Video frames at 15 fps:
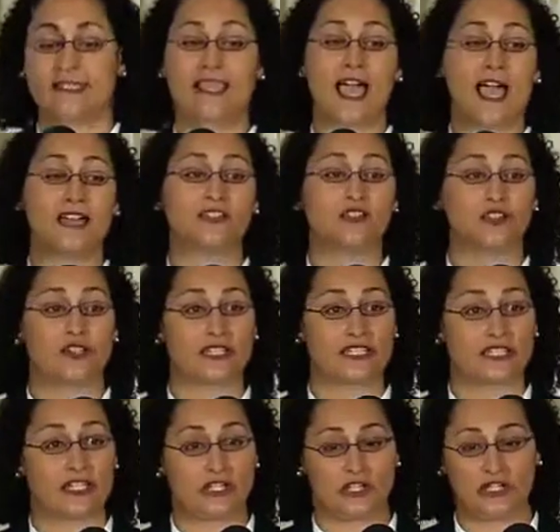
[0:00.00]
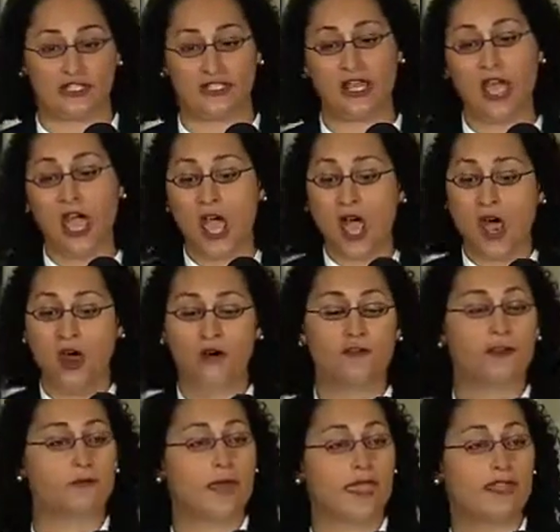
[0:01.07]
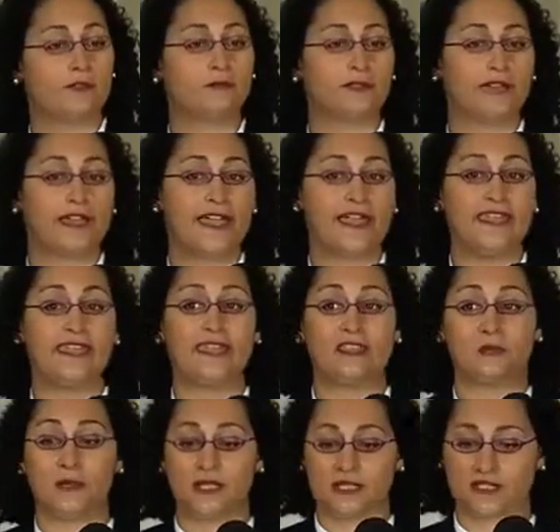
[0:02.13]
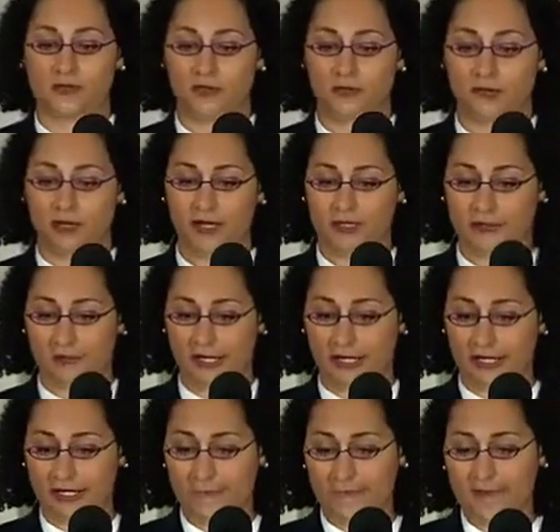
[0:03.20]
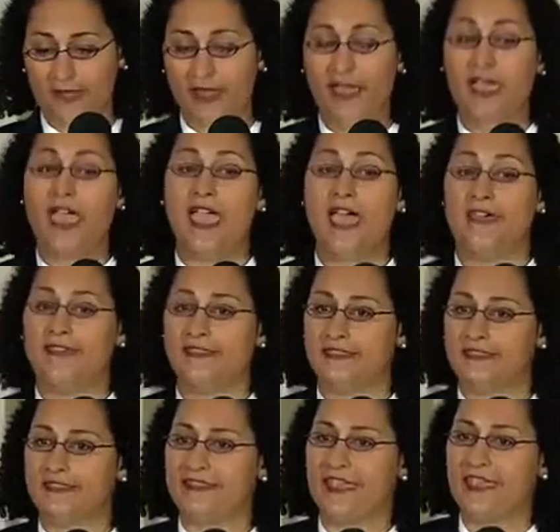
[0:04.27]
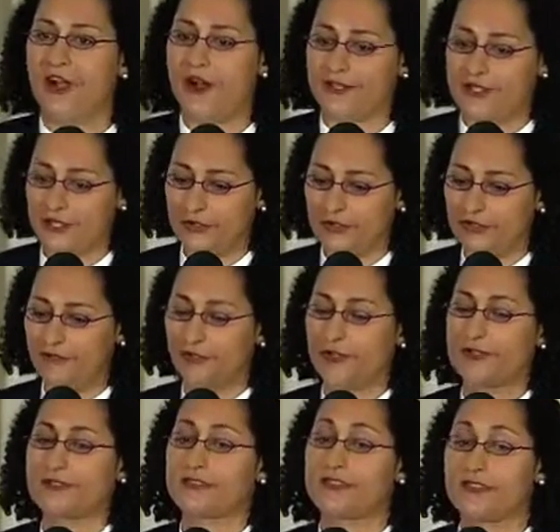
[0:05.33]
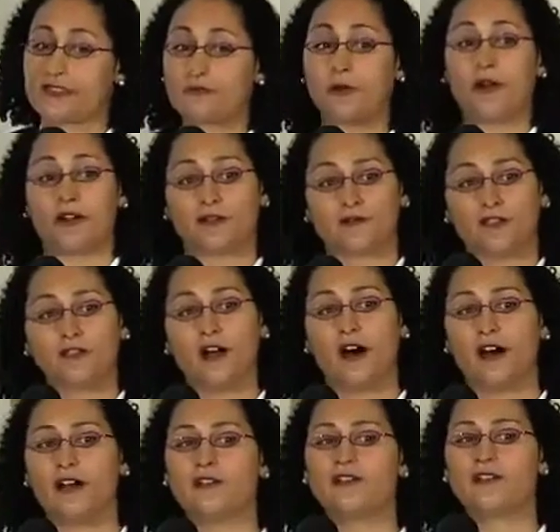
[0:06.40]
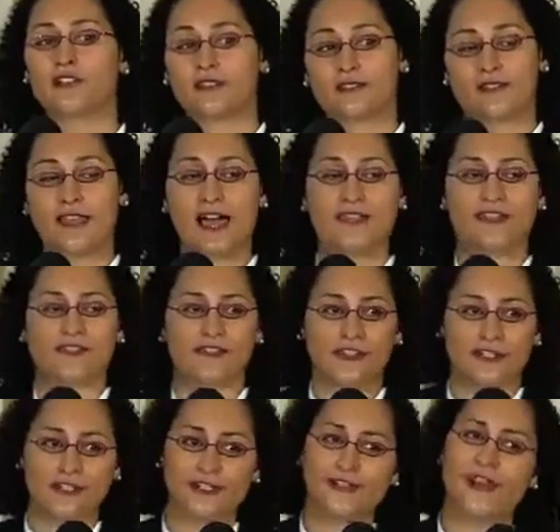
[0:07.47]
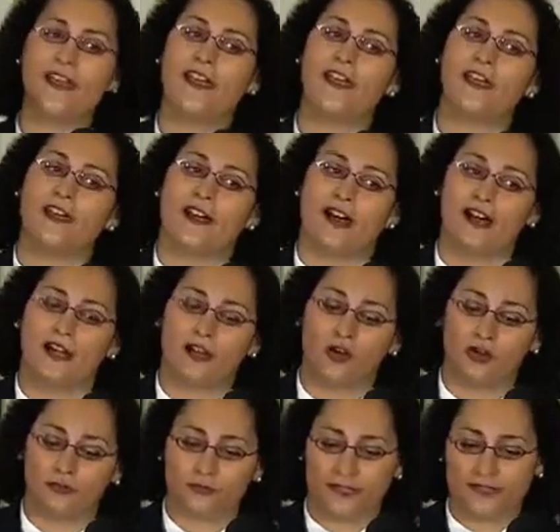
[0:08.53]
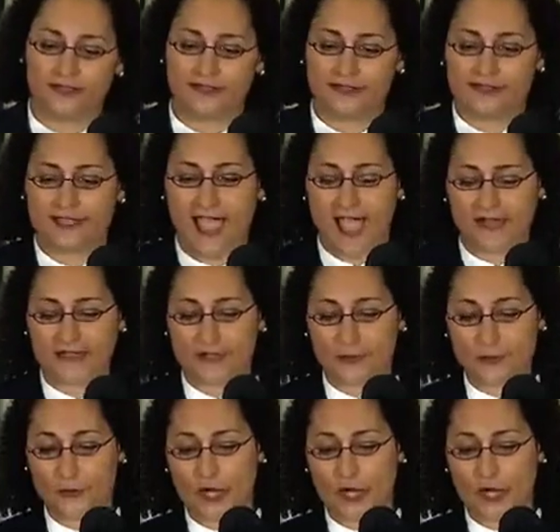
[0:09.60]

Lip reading: has had jurisdiction over pay-to-play in the municipal bond market, and they also enforced this part of the law just last year. Goldman Sachs